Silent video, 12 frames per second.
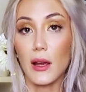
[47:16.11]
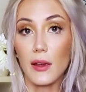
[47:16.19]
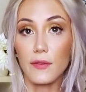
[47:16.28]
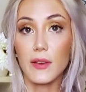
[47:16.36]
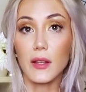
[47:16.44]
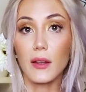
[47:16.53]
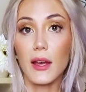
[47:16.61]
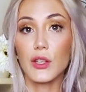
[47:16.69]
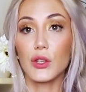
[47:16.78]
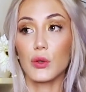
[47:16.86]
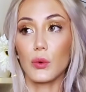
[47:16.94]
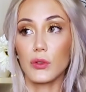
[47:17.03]
I feel
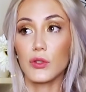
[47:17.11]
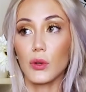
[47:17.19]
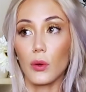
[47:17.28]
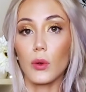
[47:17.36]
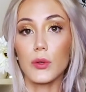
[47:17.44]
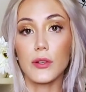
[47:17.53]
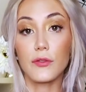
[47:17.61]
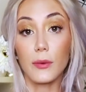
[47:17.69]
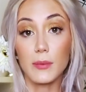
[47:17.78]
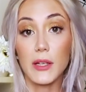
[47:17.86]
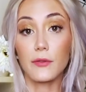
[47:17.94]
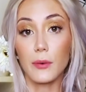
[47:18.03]
like your souls are
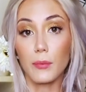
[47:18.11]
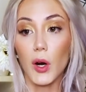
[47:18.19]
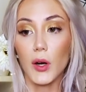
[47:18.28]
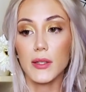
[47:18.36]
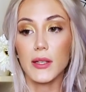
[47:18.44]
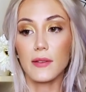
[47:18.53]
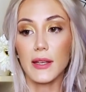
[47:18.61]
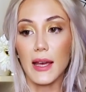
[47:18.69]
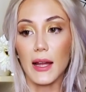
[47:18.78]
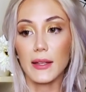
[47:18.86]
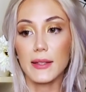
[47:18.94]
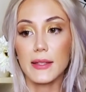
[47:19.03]
from different parts of the
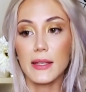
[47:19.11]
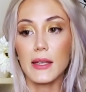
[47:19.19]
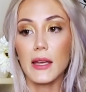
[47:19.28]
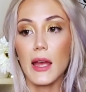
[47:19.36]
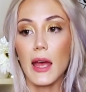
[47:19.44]
galaxy,